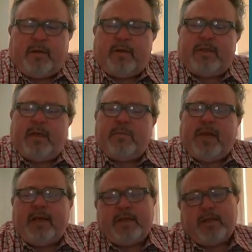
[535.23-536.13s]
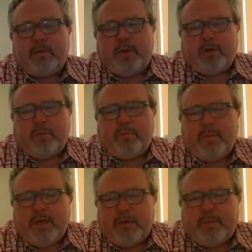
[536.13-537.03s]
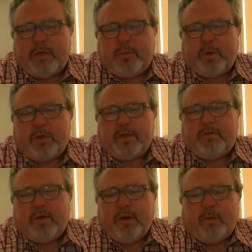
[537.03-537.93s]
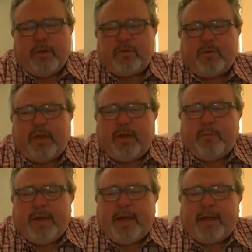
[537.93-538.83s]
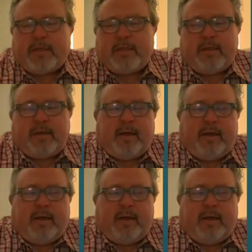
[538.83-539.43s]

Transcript: to some cases which are much, much more severe, which really impacts